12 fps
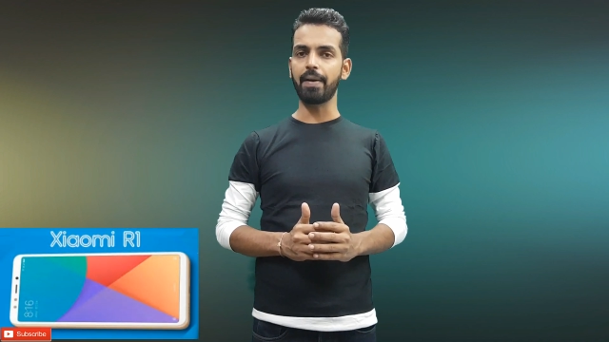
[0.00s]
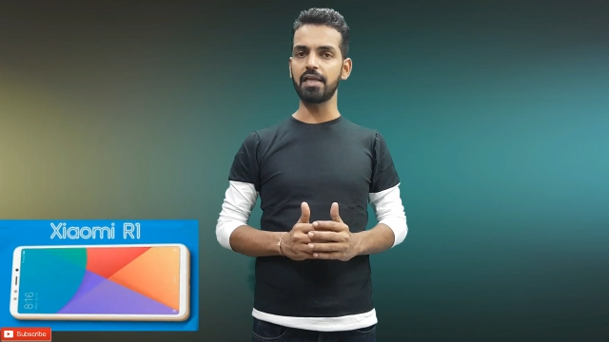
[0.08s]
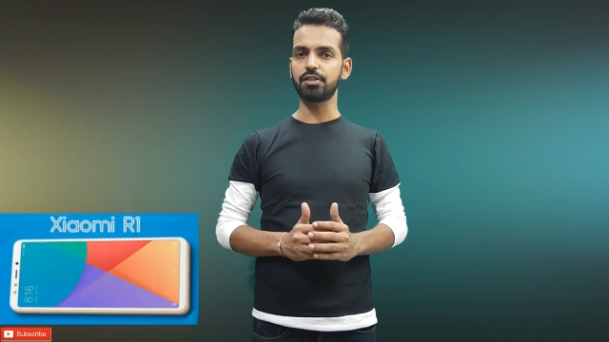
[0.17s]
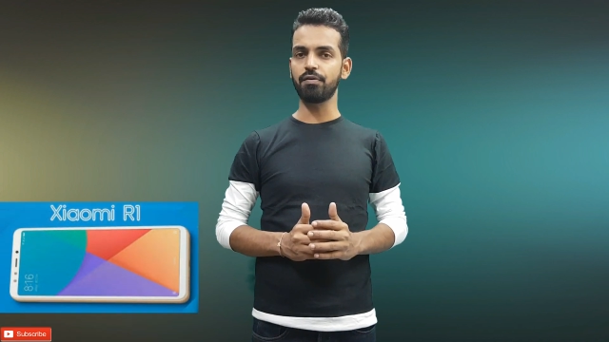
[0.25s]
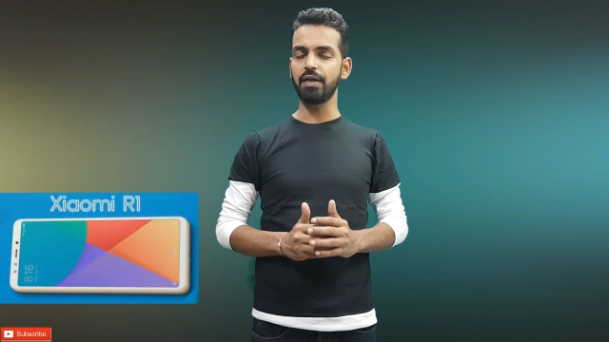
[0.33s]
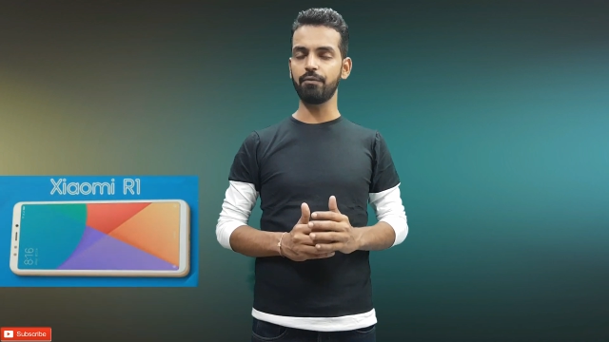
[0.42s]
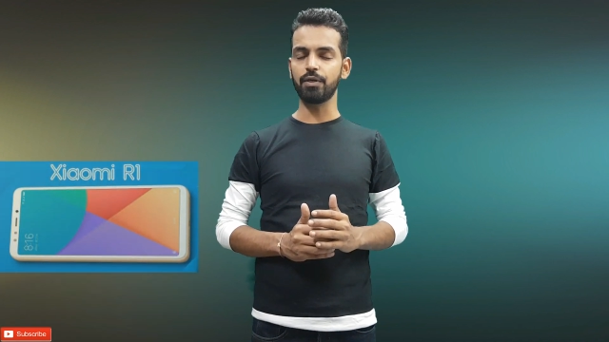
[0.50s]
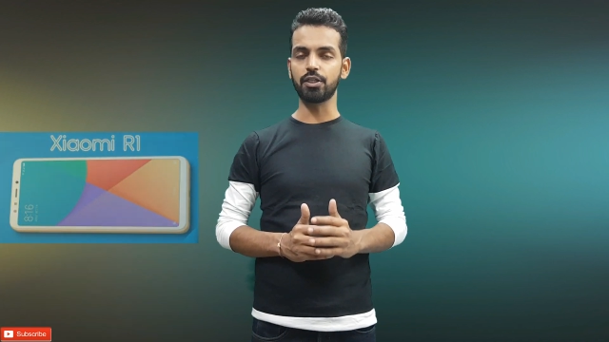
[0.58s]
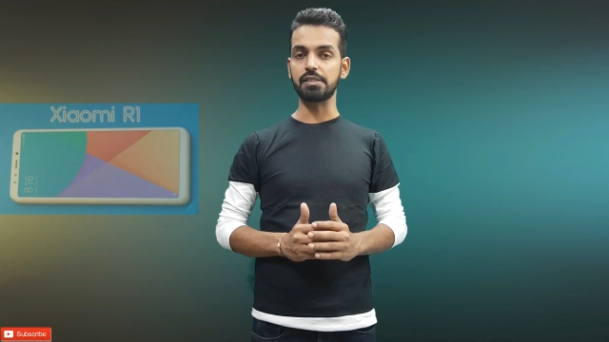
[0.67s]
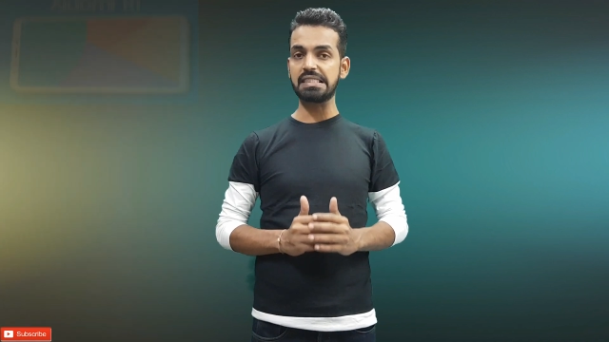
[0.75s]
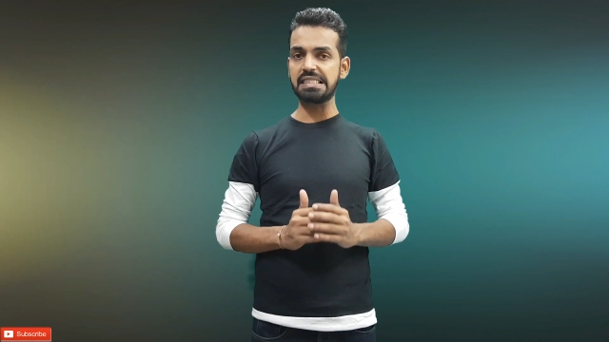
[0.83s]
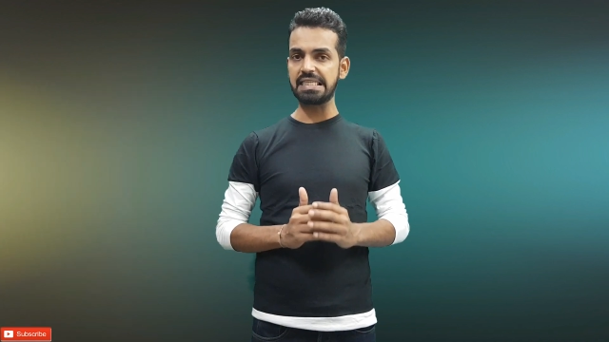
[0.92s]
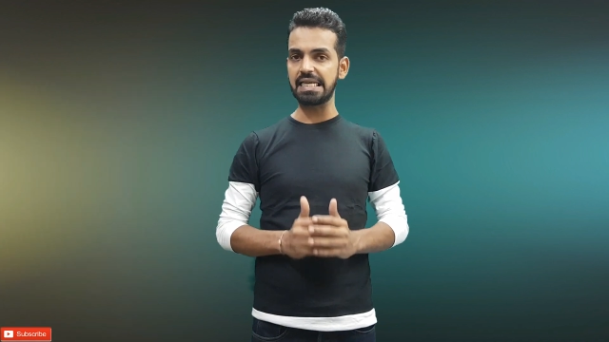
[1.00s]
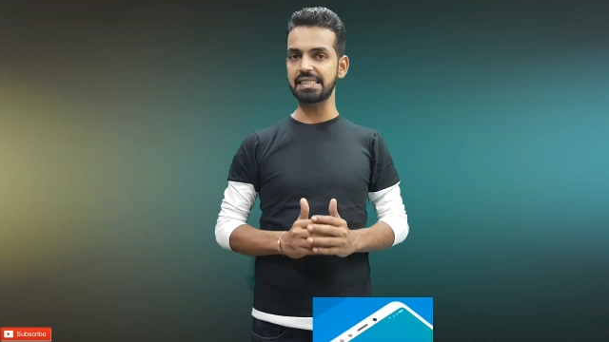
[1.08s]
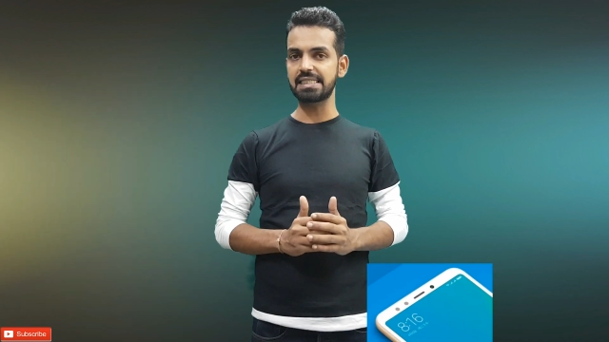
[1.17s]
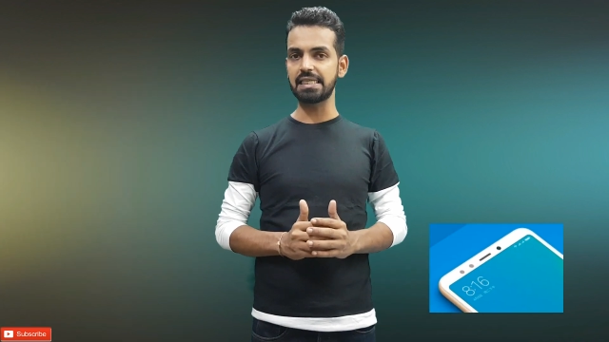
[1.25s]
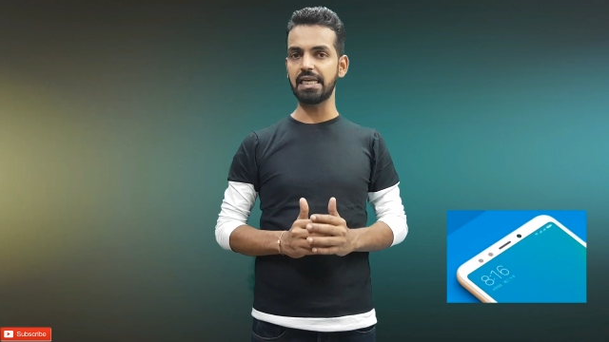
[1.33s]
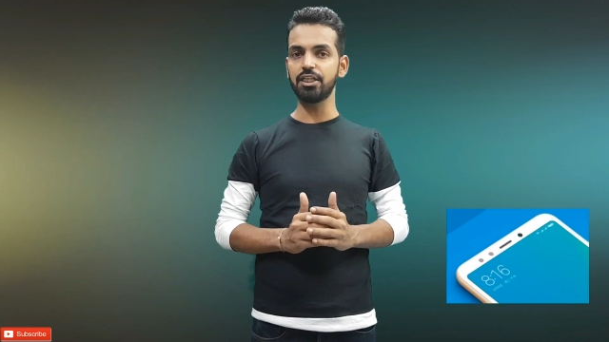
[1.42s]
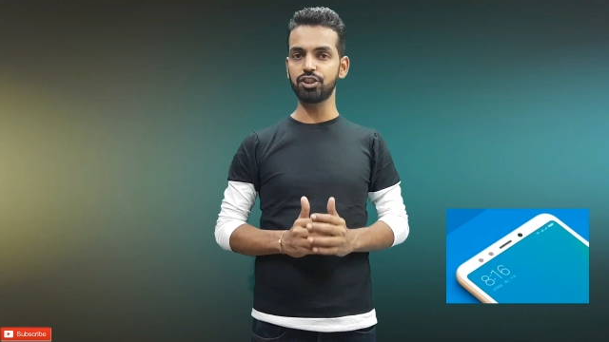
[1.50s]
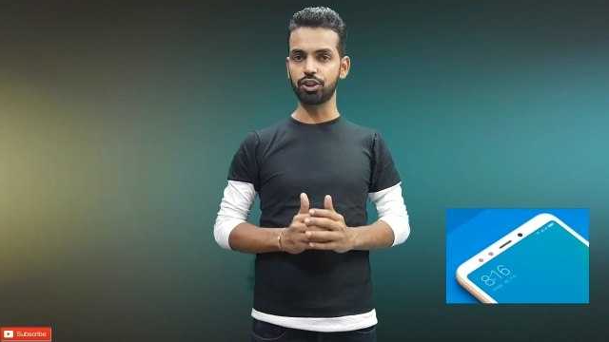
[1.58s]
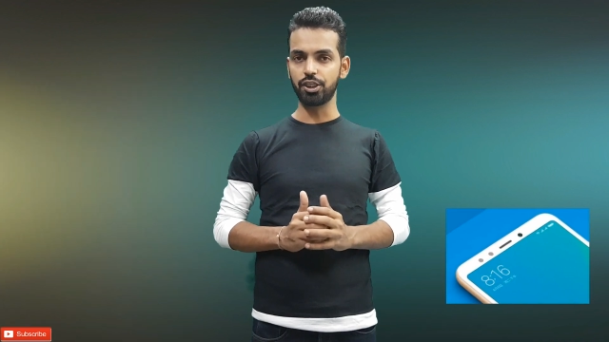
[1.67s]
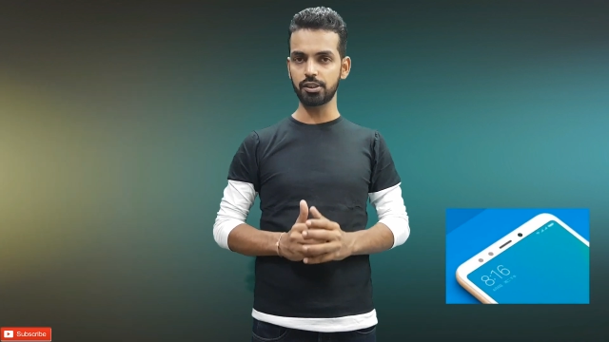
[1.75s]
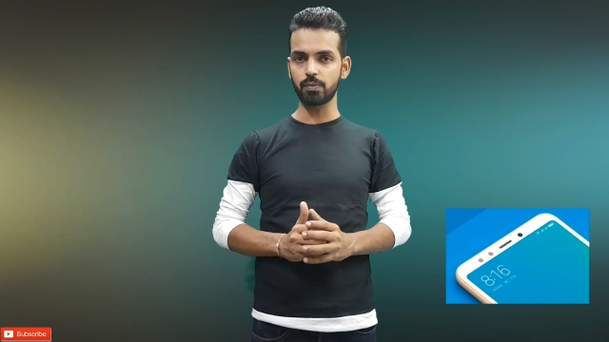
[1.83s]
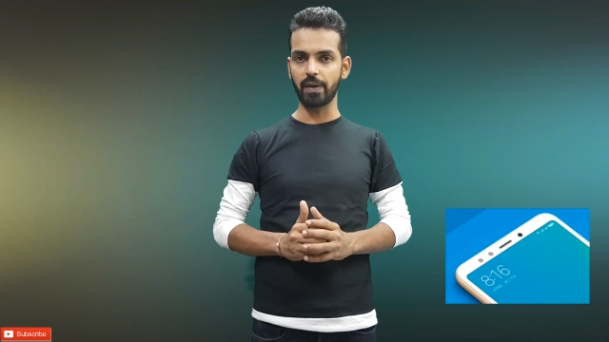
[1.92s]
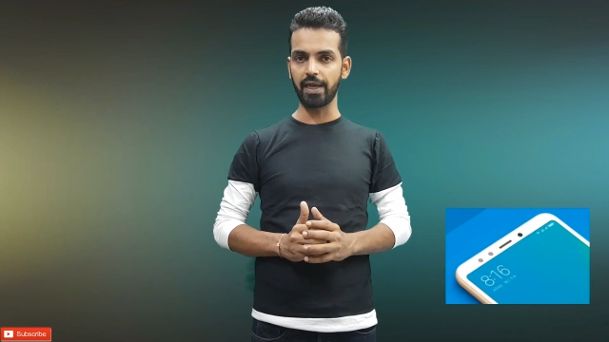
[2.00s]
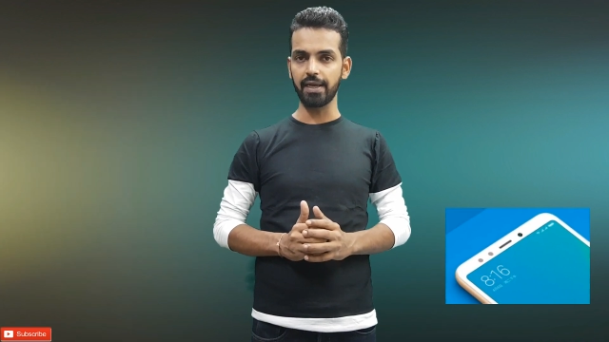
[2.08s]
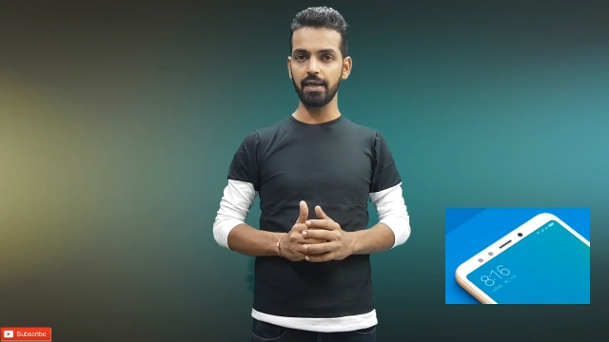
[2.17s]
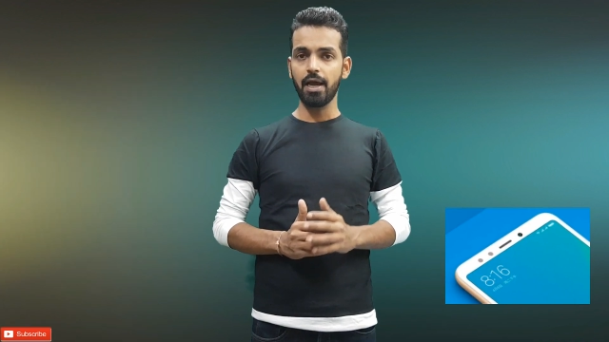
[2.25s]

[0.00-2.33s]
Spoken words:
battery with a 6-inch display,